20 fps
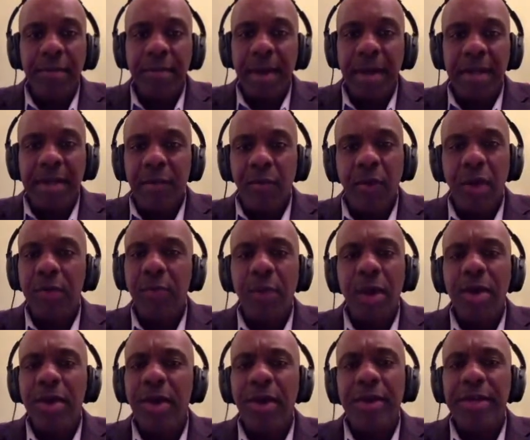hurting anybody.
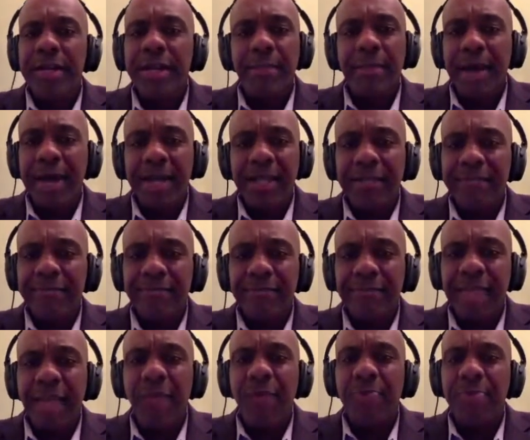Weren't hurting anybody.
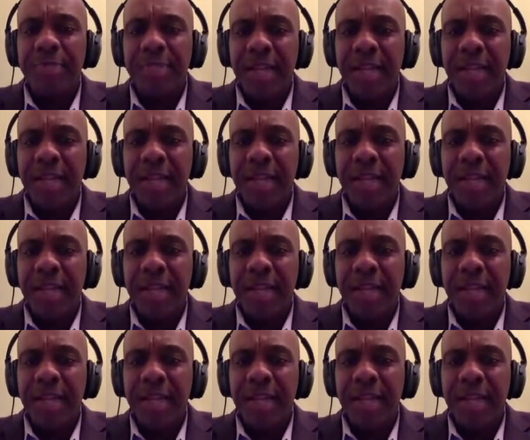They were